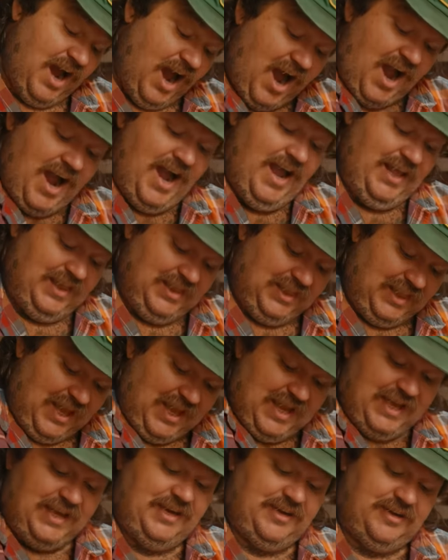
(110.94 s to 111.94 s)
I
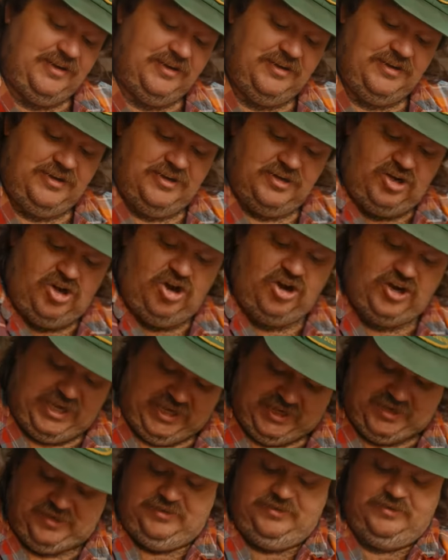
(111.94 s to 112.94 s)
like
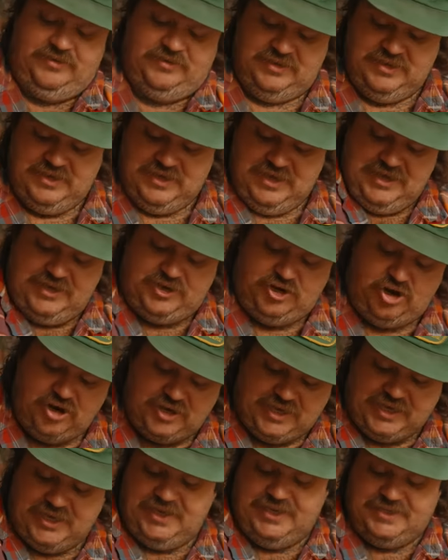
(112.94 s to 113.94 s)
cooking. And
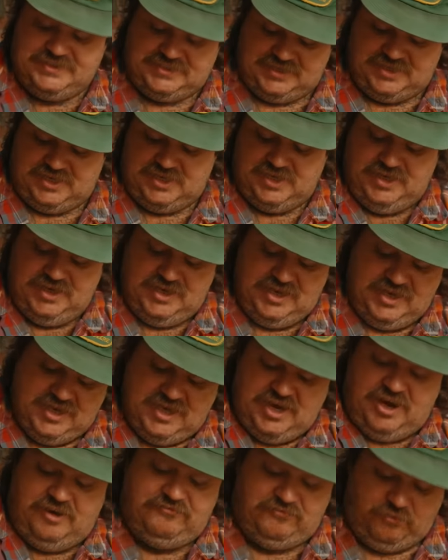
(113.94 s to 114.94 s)
cooking is a
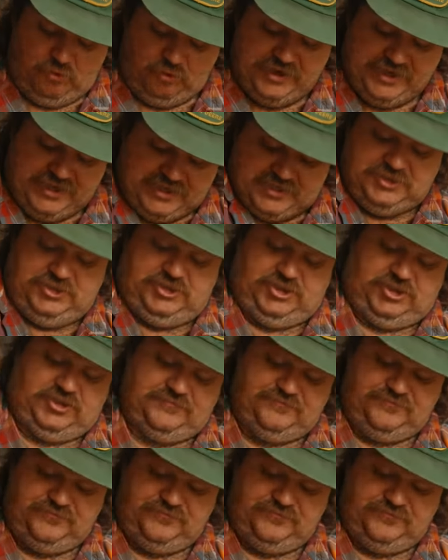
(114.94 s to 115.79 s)
voyage.